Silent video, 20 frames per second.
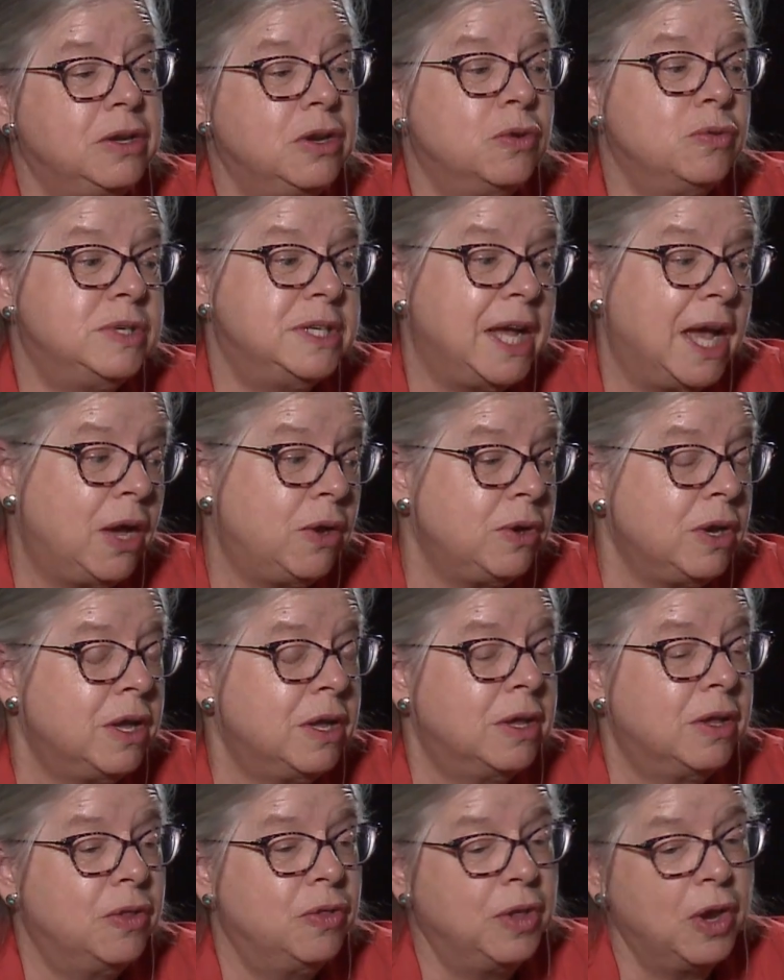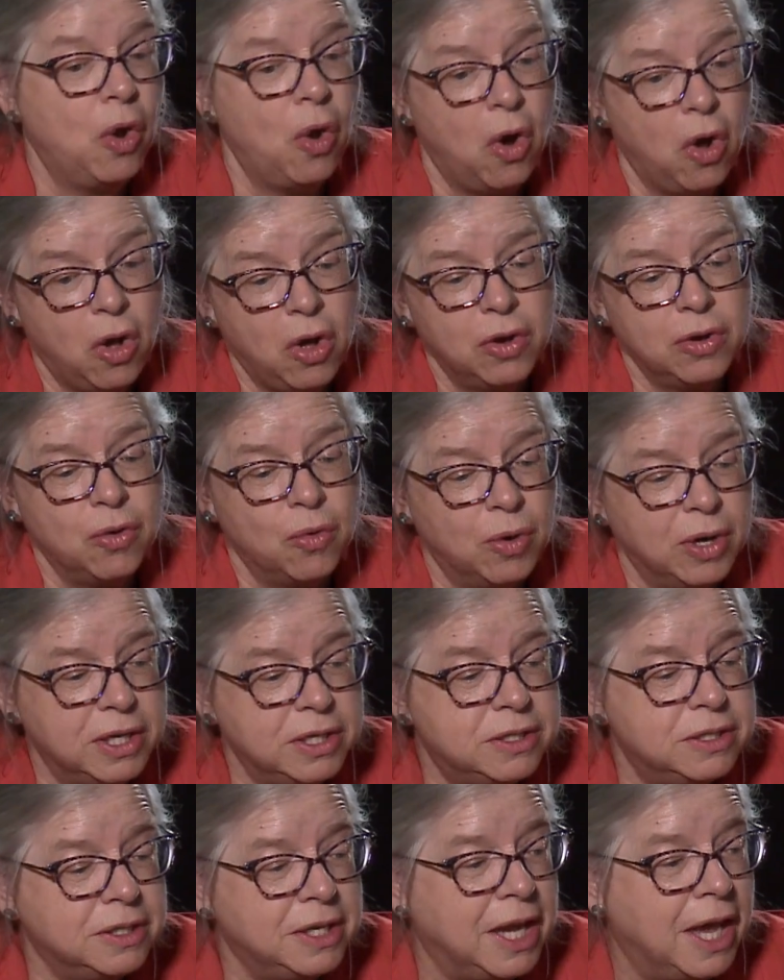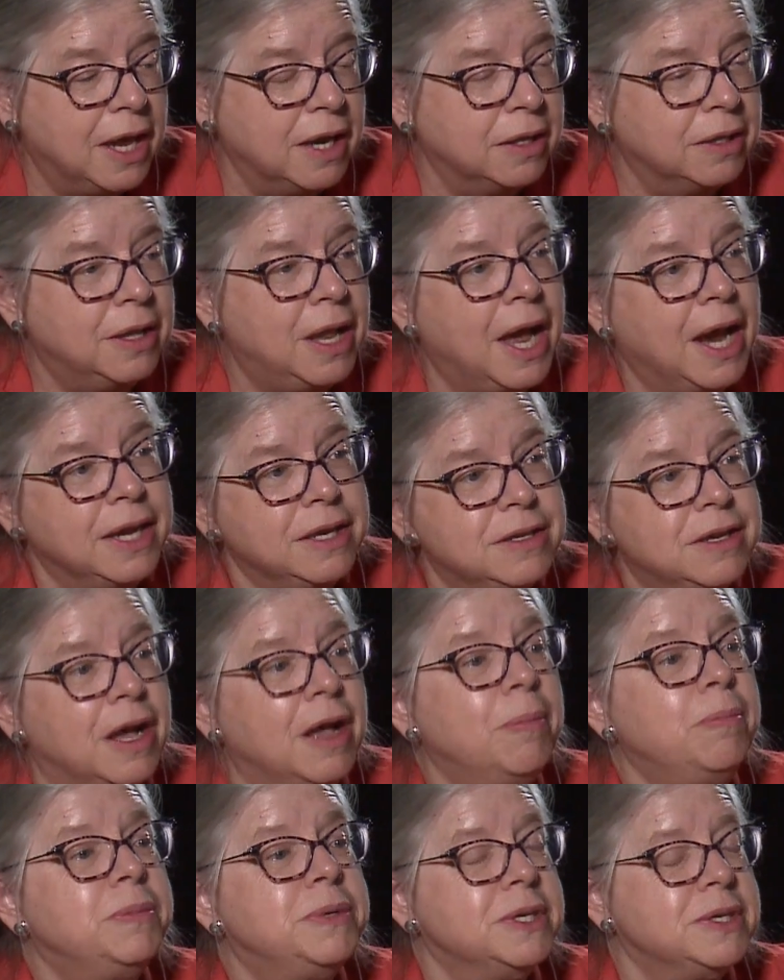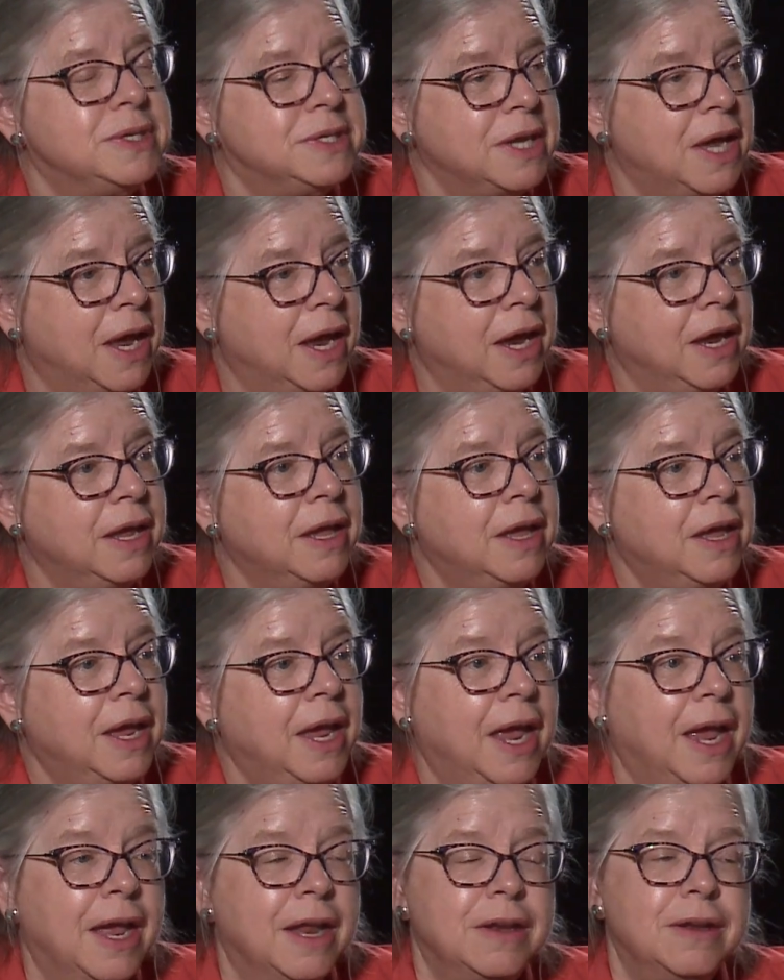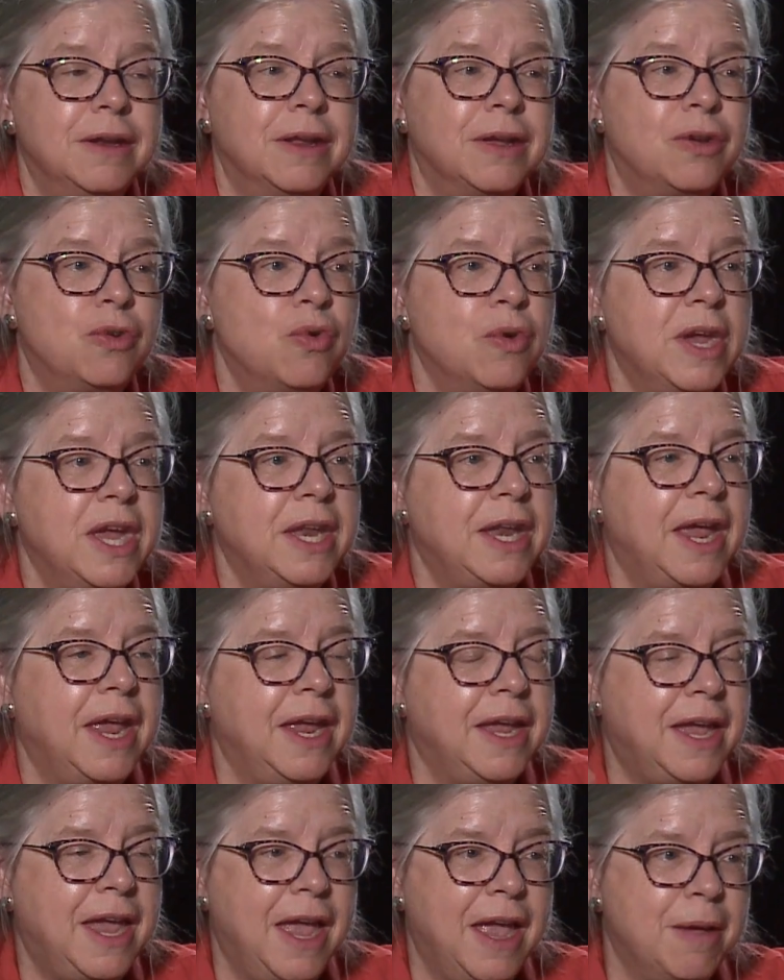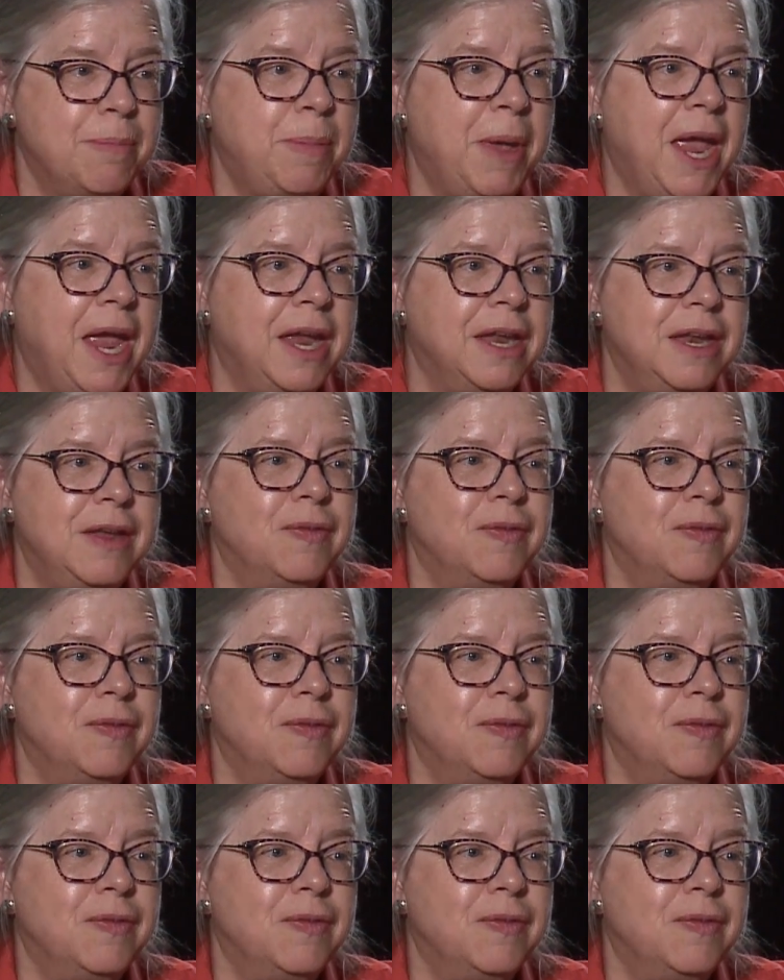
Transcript: no doubt they're all going to get lined up to say and create a campaign,